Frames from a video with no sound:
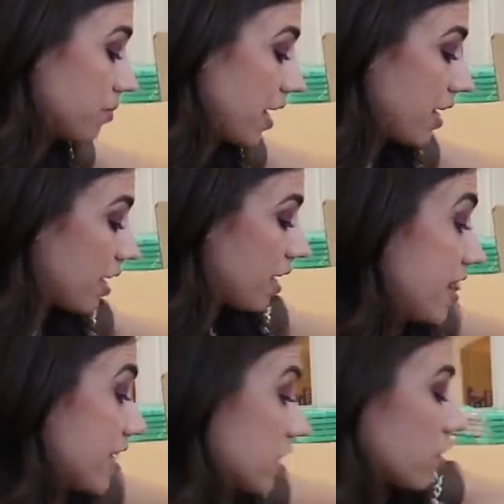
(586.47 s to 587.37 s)
Like
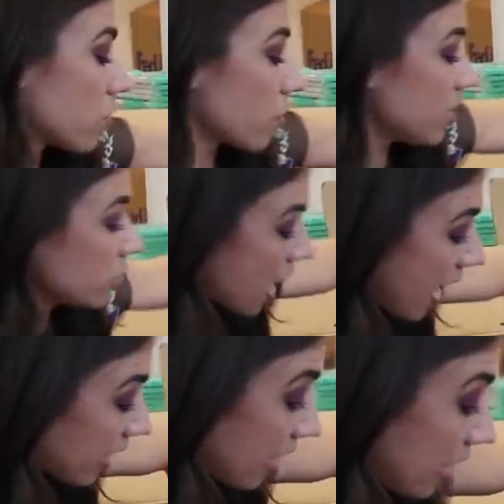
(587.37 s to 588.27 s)
this green
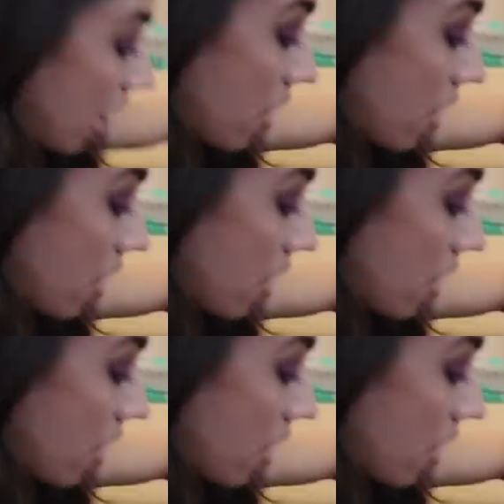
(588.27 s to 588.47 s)
jacket